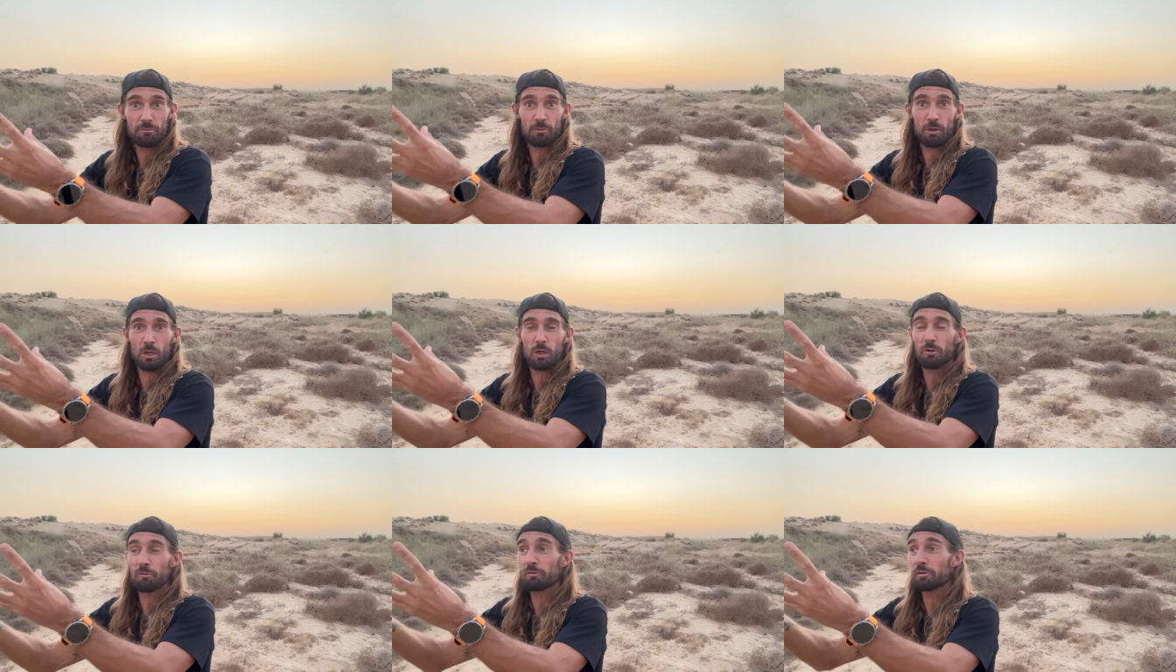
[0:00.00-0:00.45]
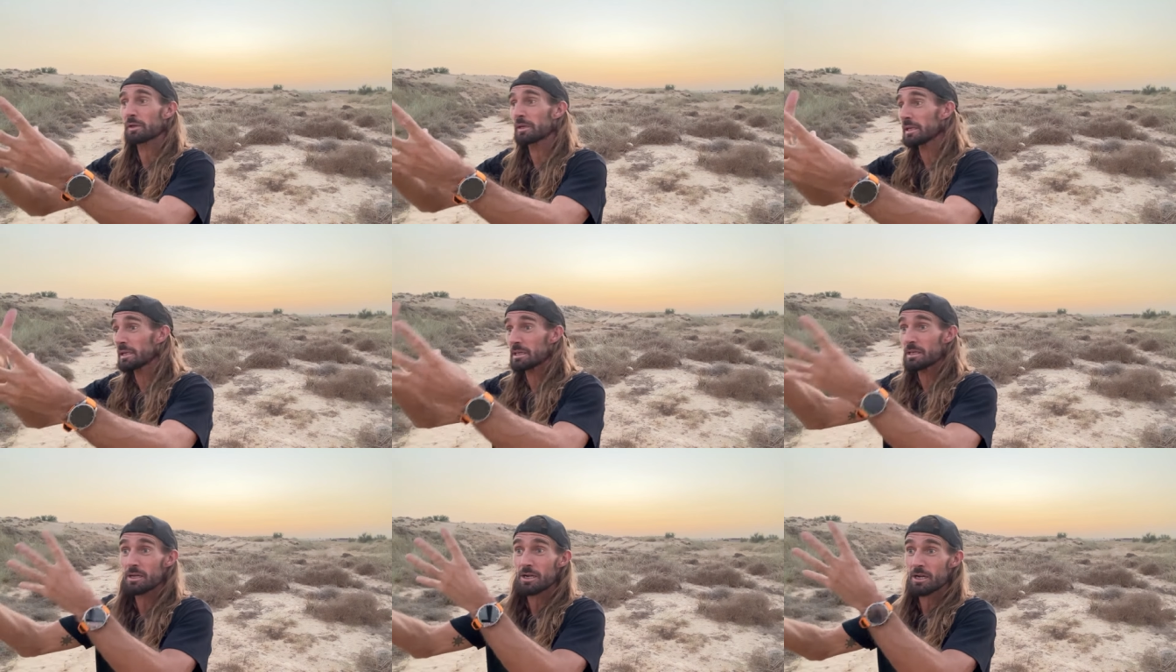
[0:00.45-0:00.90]

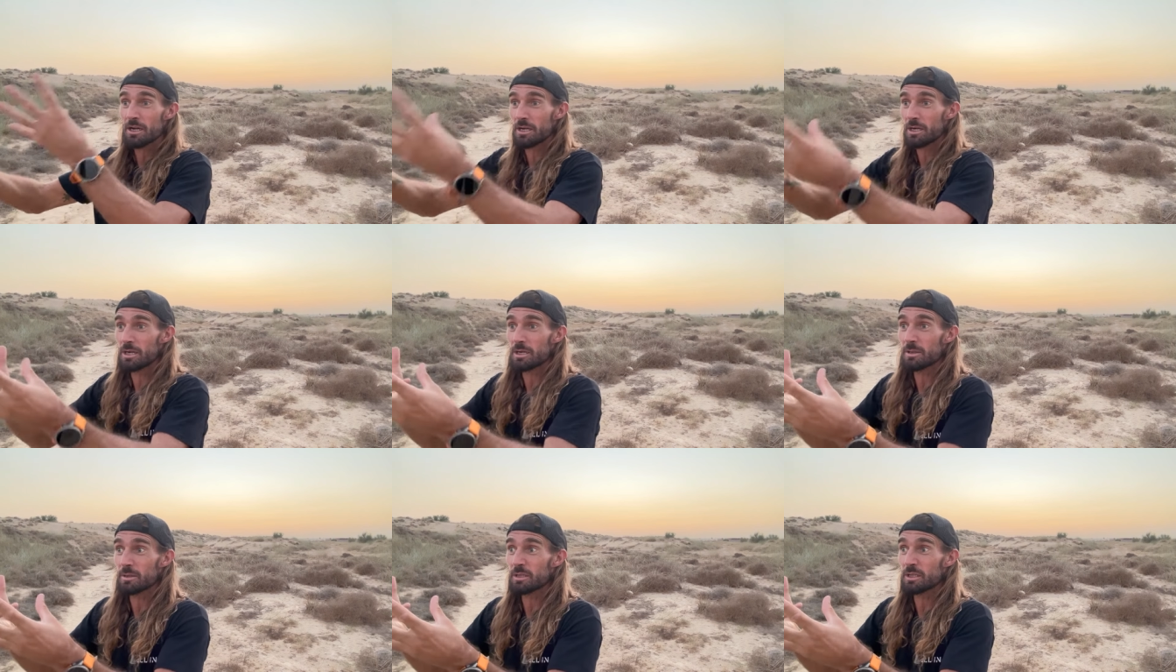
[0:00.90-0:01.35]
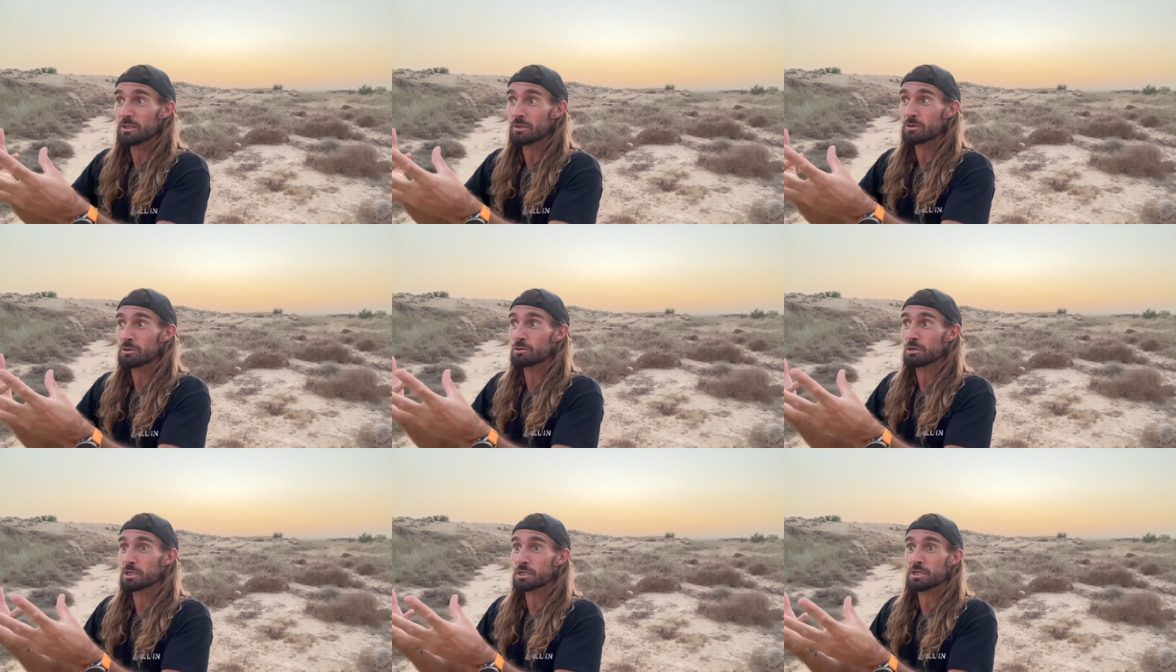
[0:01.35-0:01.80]
recovery, uh,
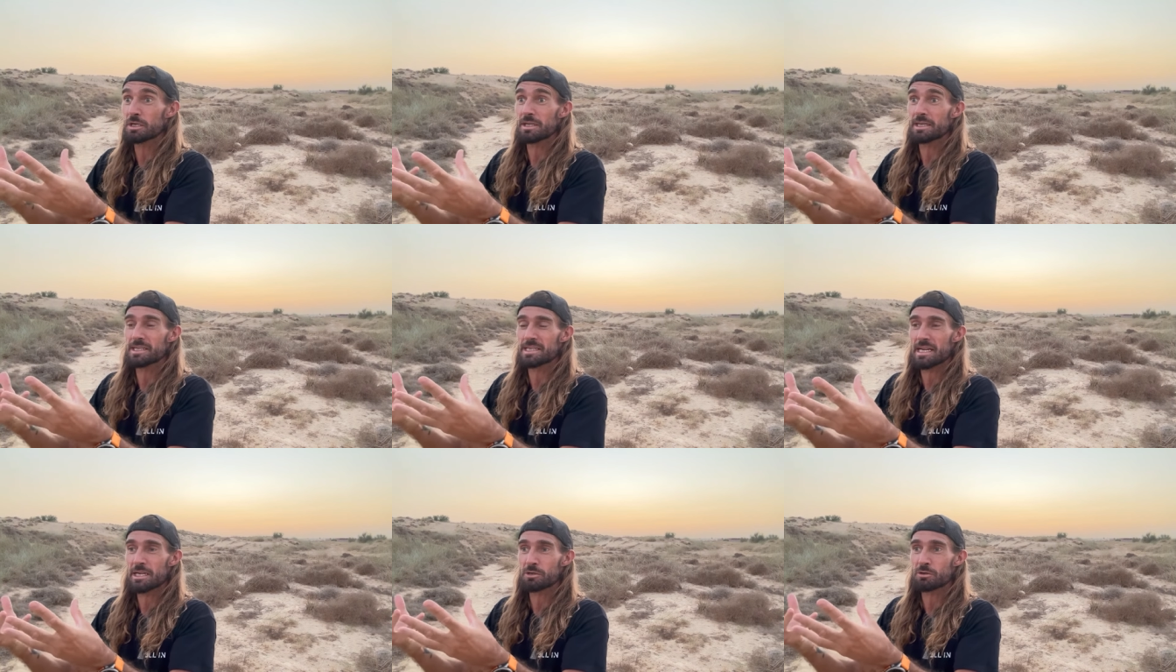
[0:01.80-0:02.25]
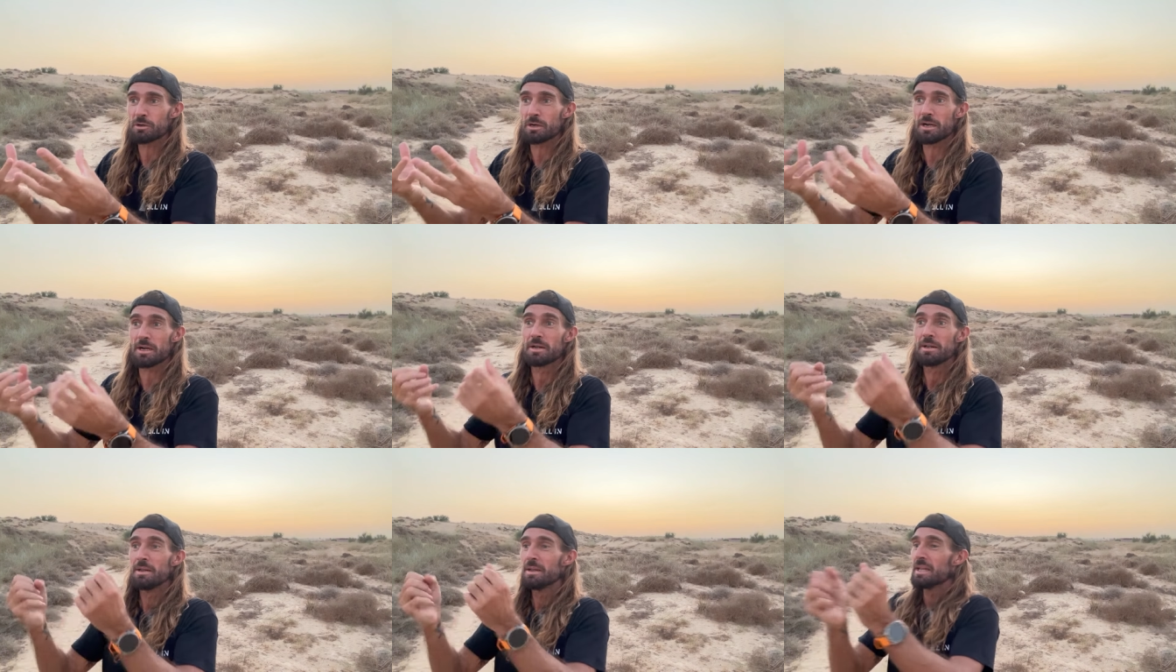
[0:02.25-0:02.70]
nutrition,
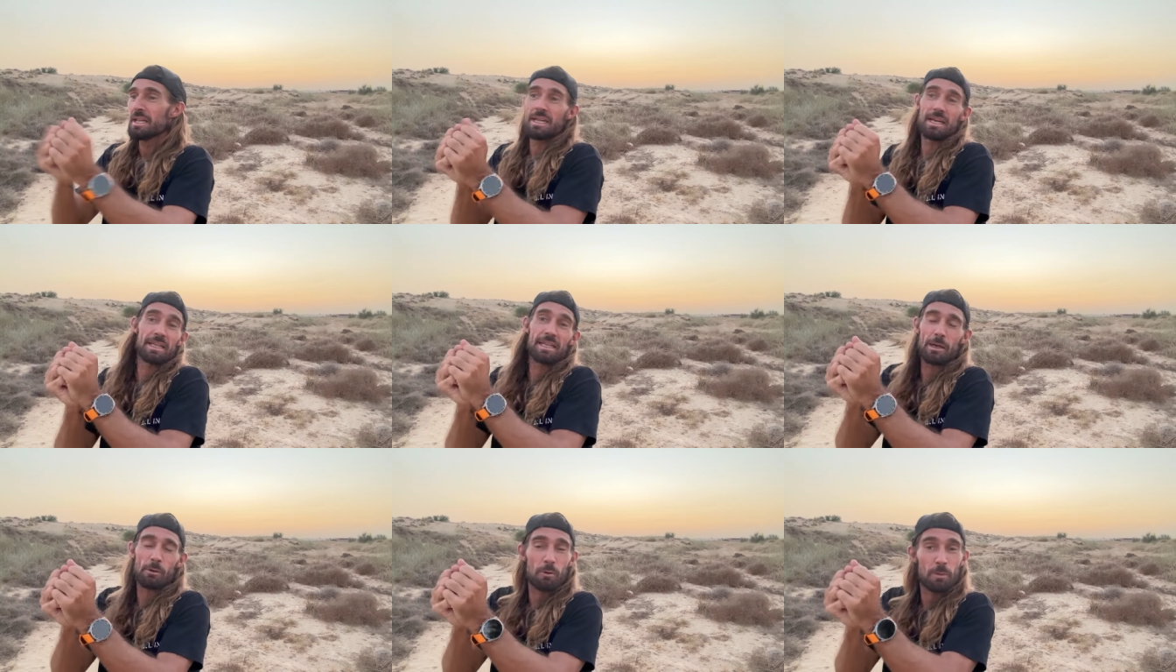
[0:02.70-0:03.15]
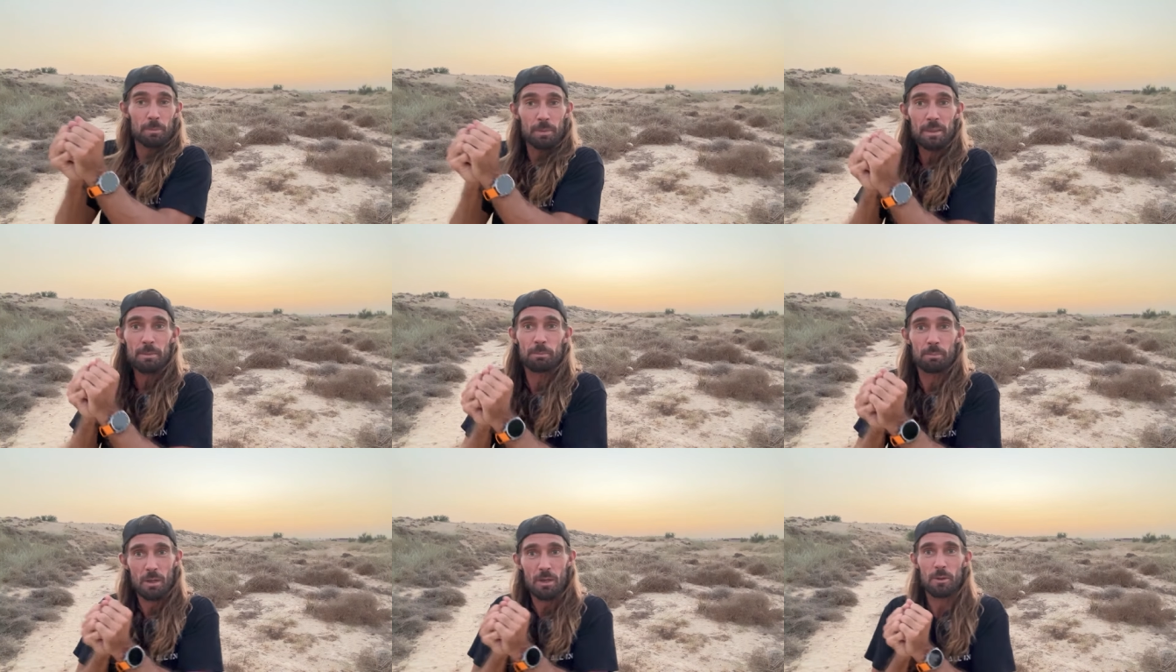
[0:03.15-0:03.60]
etc. And that would
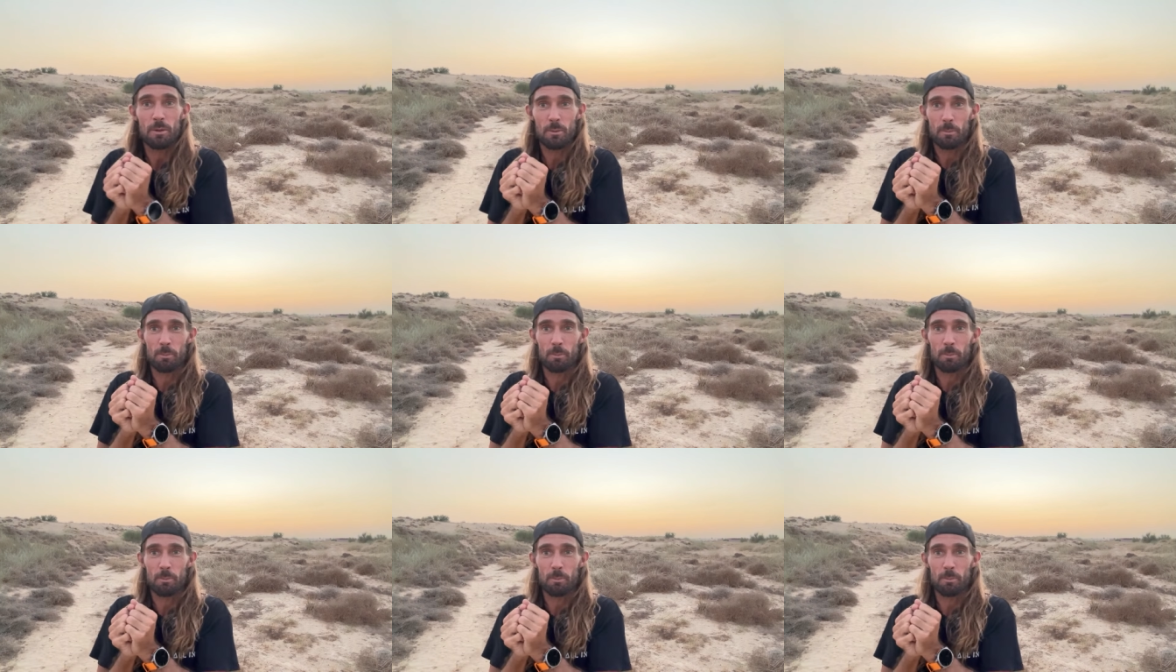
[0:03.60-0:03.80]
be the